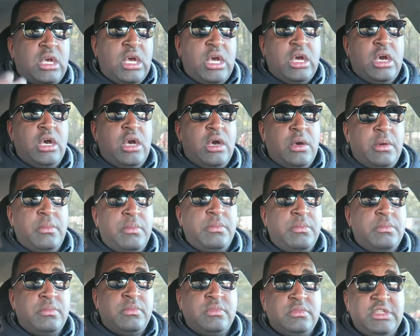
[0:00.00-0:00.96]

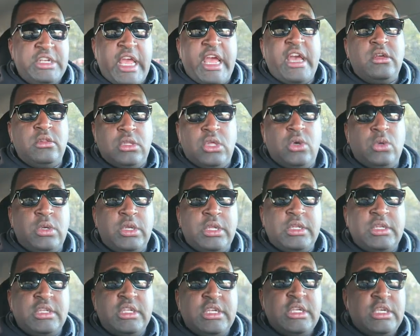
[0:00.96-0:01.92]
um, download
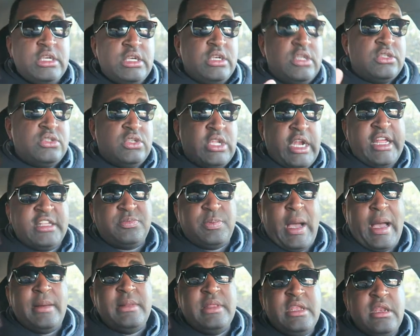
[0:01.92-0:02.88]
it. So that's
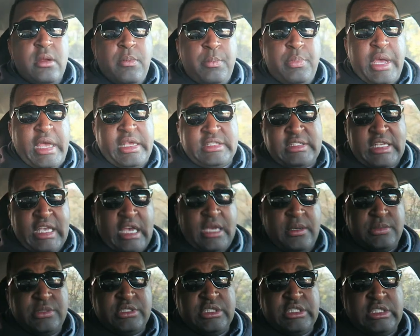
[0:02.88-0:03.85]
probably the best
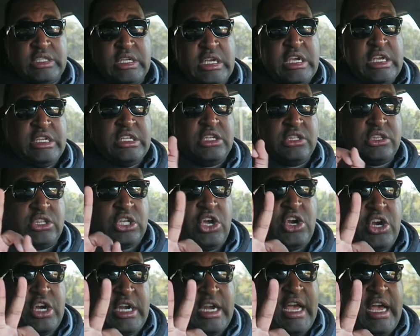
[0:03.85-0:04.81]
option. The
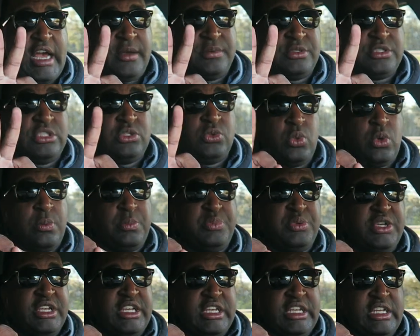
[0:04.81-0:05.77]
third option would
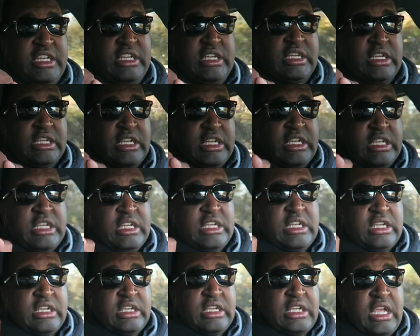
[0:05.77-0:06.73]
be
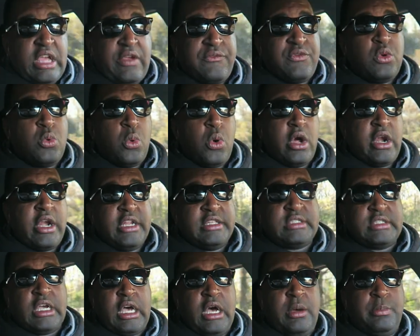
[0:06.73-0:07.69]
if you
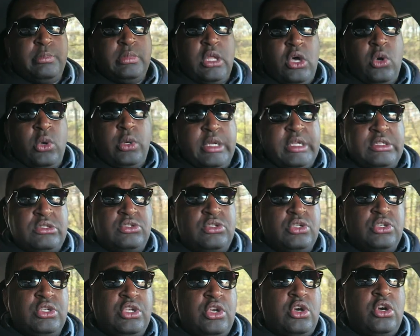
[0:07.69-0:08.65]
wanted to upload it
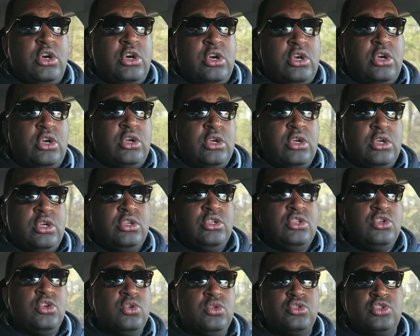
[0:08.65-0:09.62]
to your
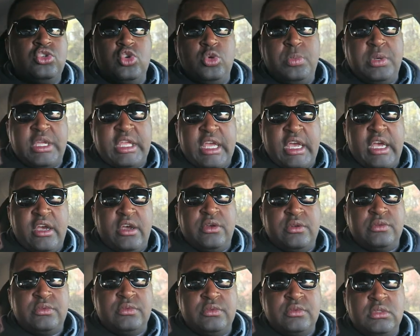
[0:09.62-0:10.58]
YouTube
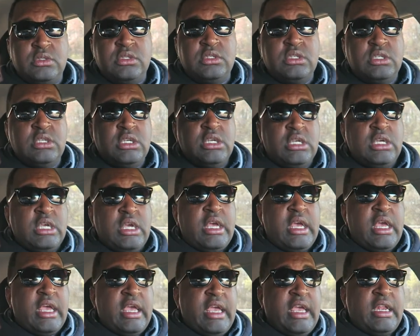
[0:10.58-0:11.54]
account
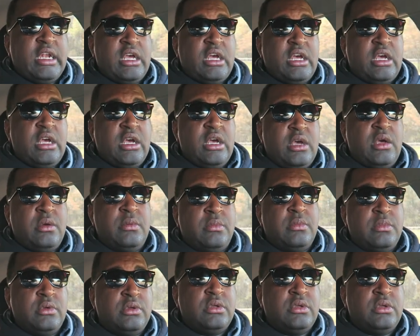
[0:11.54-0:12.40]
and um,